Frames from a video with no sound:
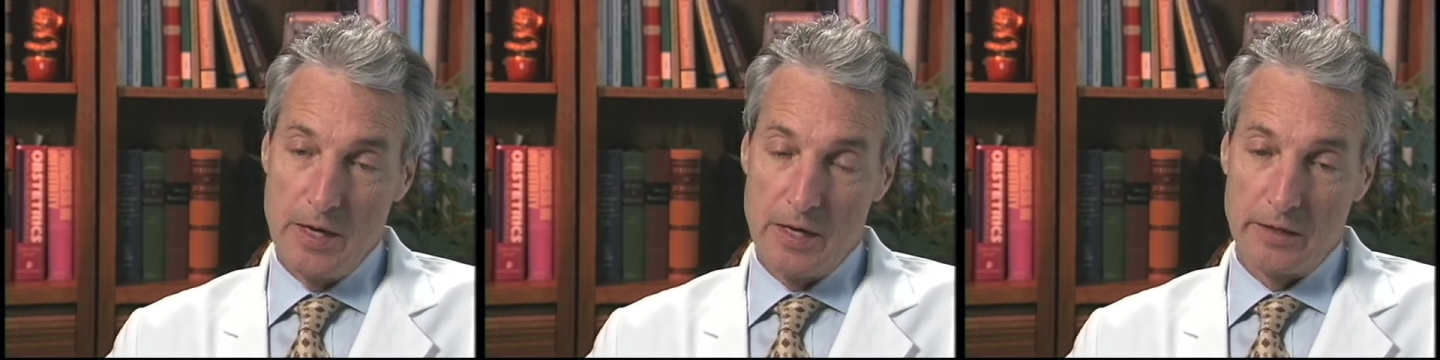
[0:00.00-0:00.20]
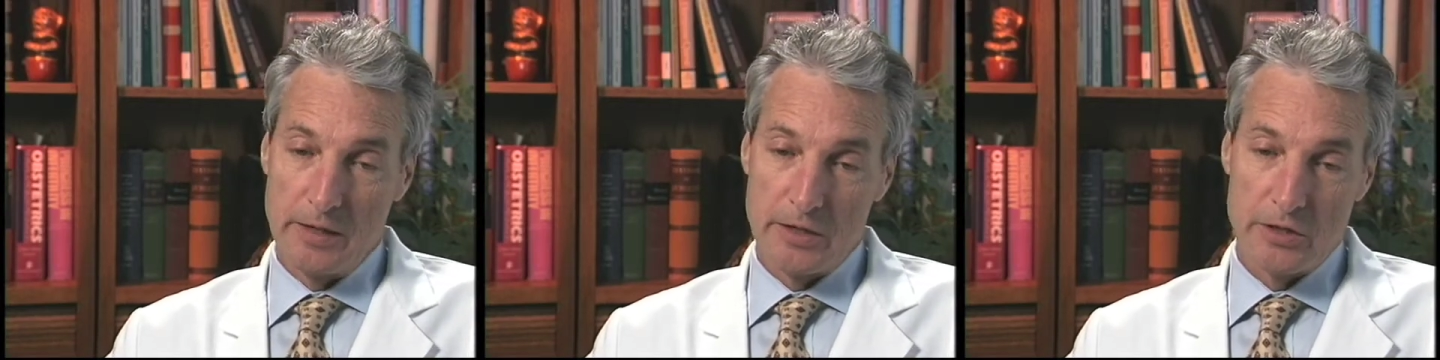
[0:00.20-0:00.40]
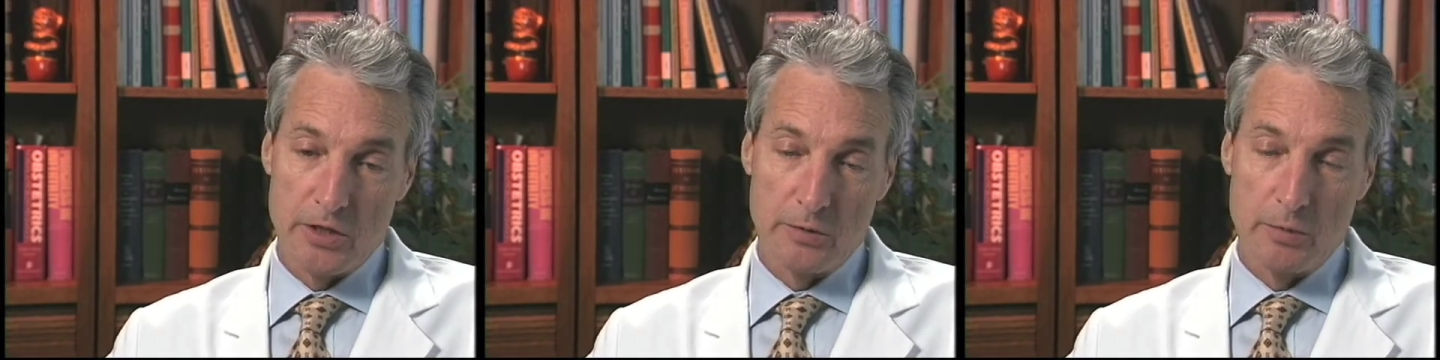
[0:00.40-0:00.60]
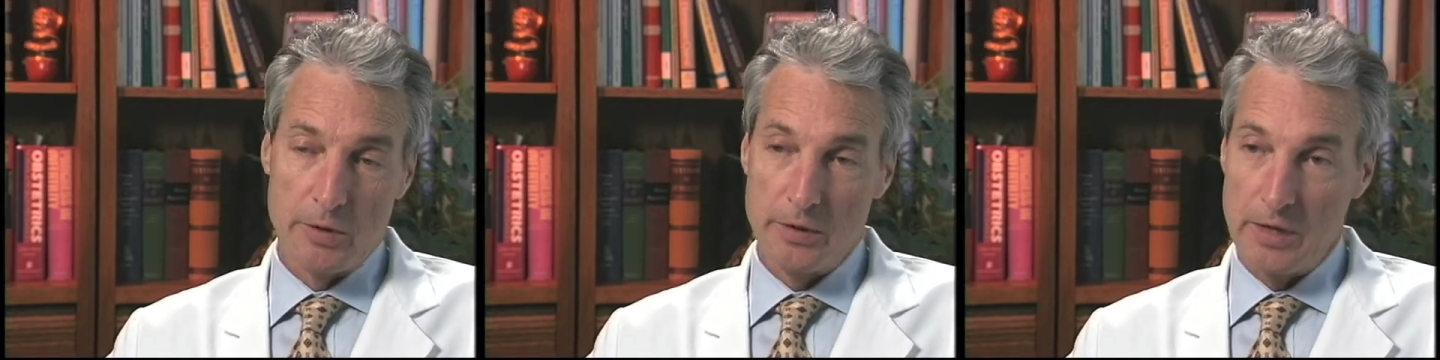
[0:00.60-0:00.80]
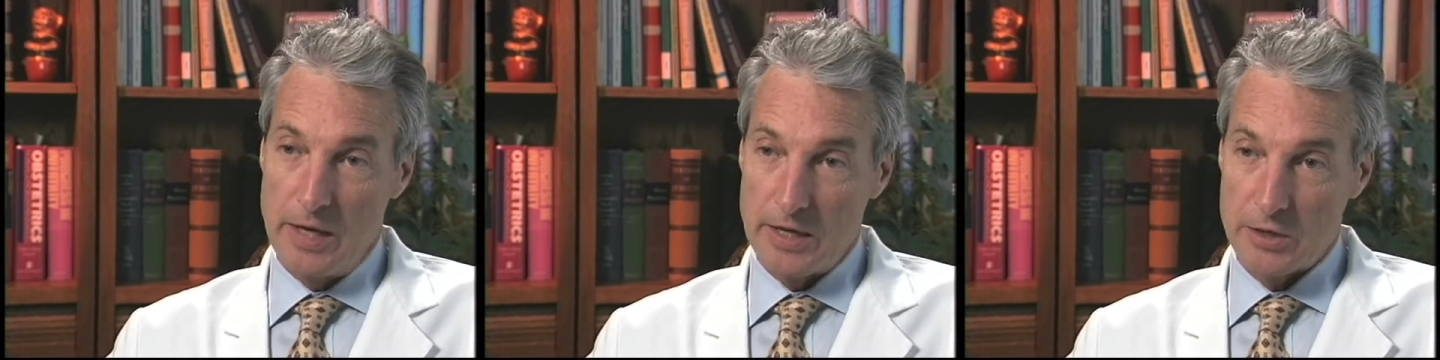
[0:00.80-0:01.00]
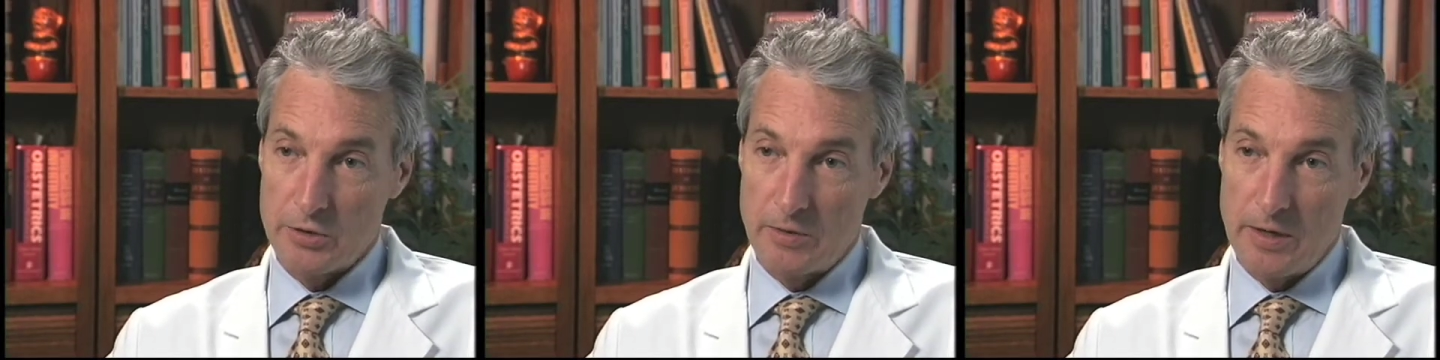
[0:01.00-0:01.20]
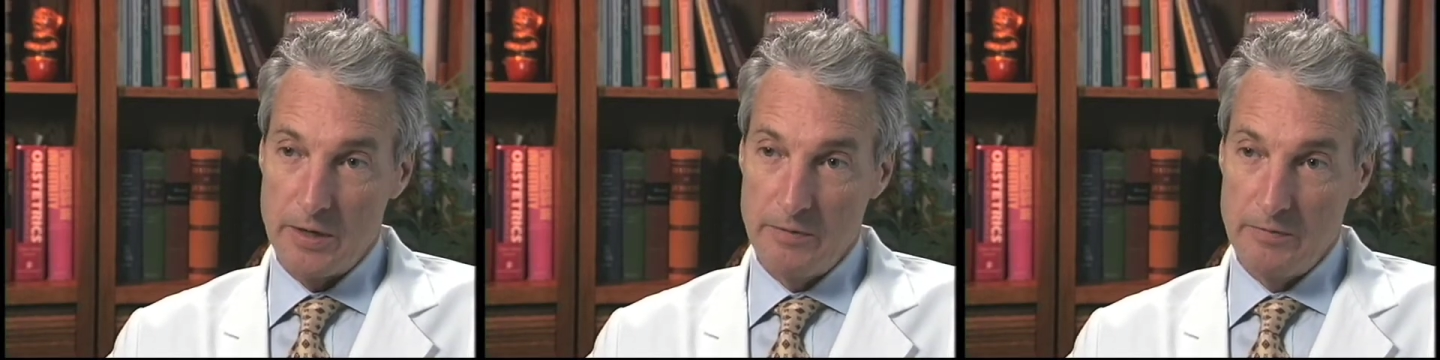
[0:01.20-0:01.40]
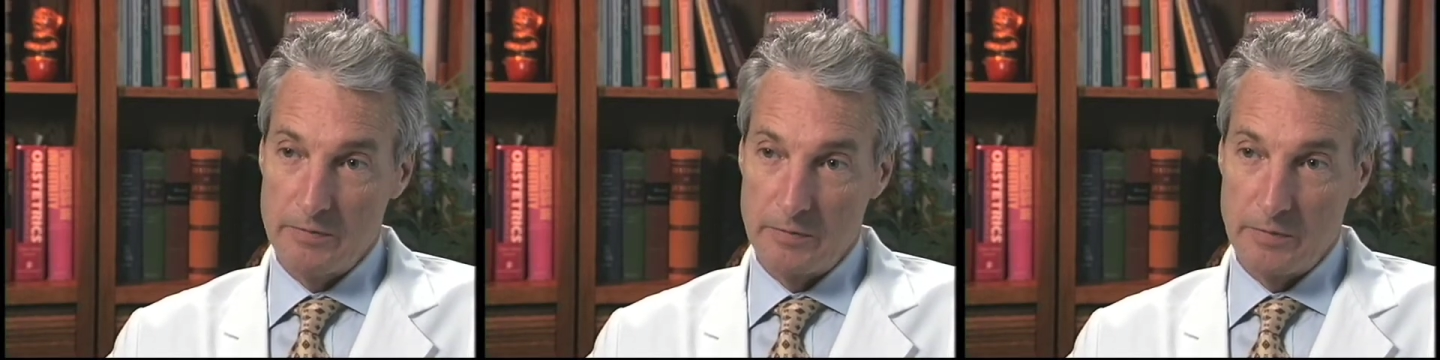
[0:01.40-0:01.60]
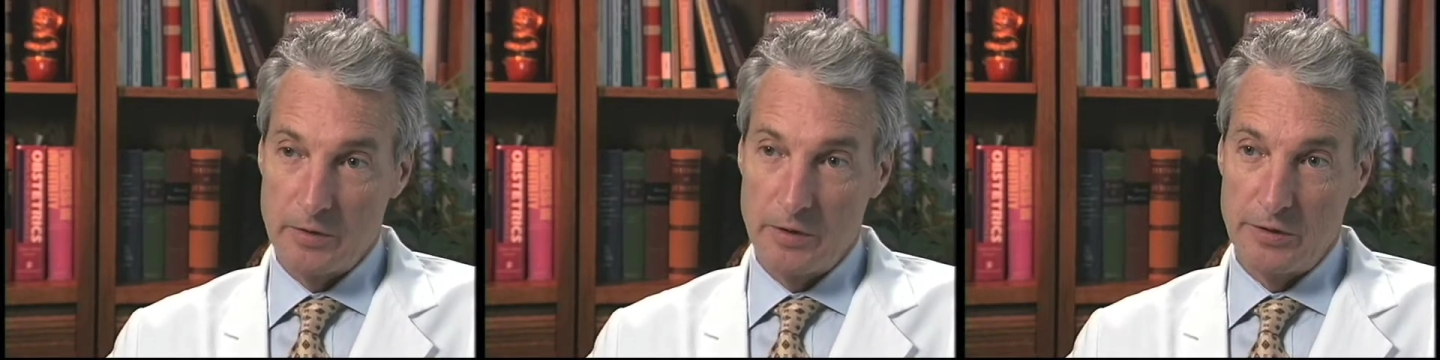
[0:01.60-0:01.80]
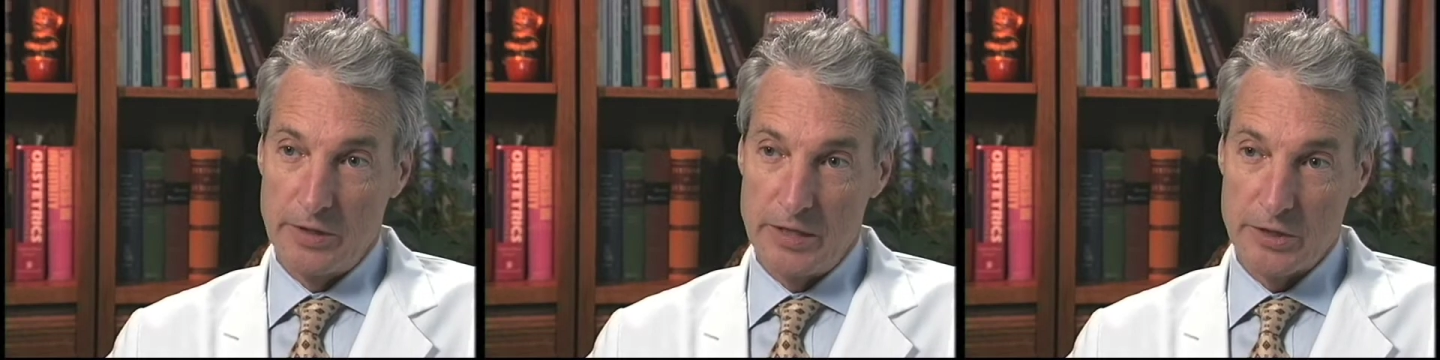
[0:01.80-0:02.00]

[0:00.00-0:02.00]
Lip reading: and that's done with an X-ray called a